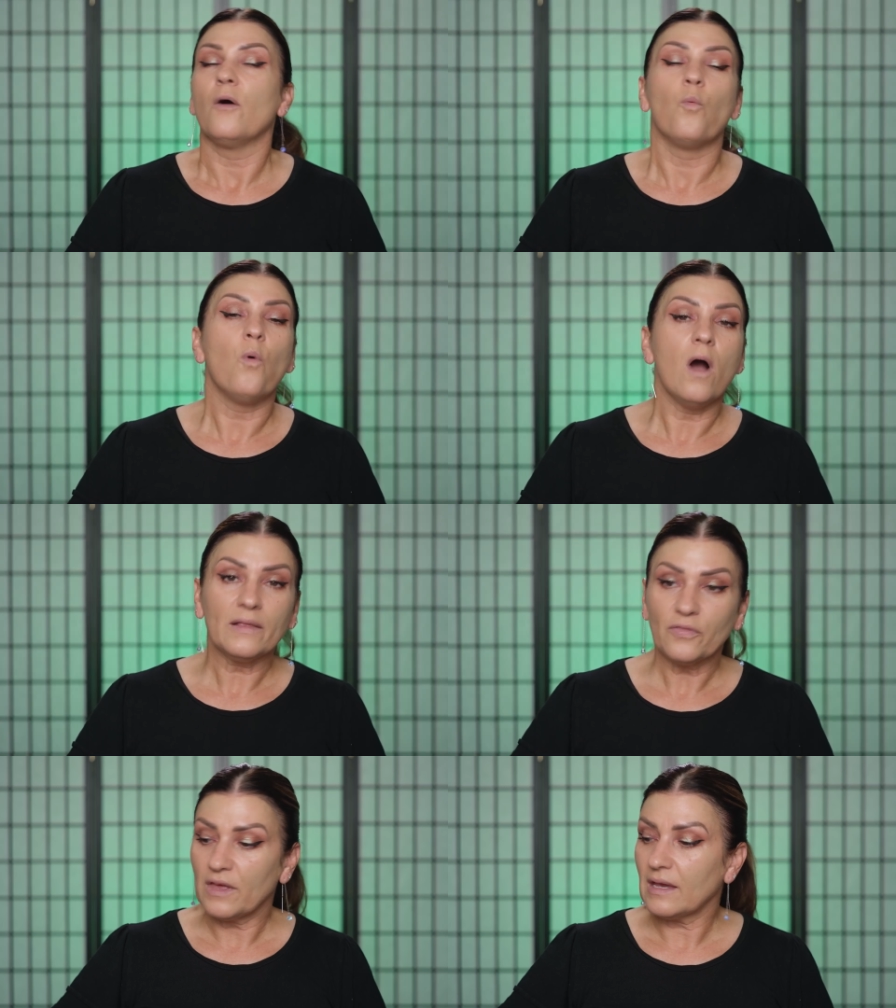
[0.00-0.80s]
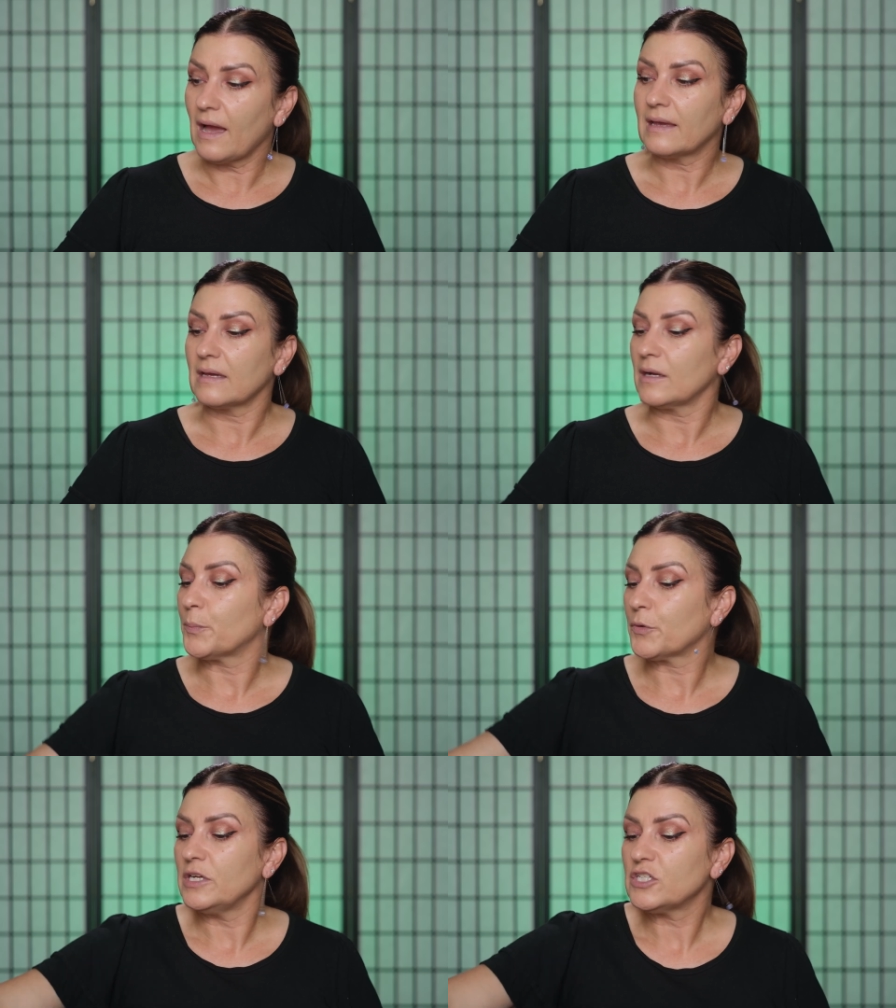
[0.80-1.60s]
One thing I can
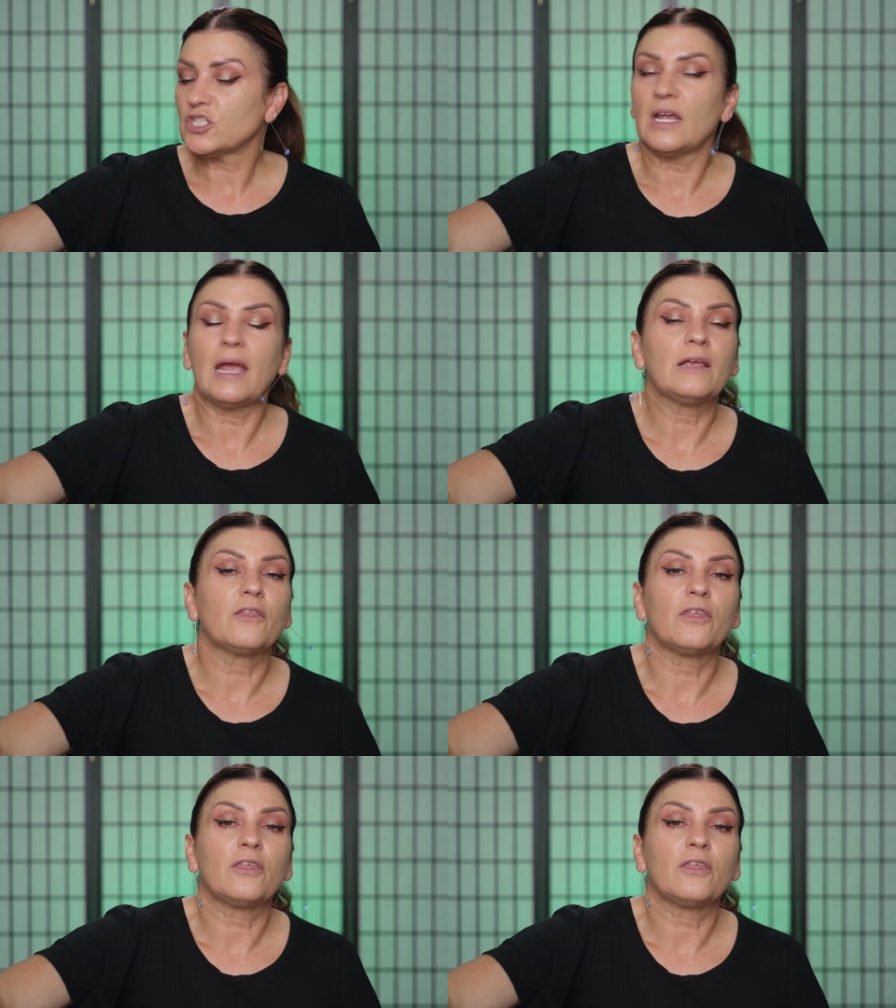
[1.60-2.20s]
appreciate,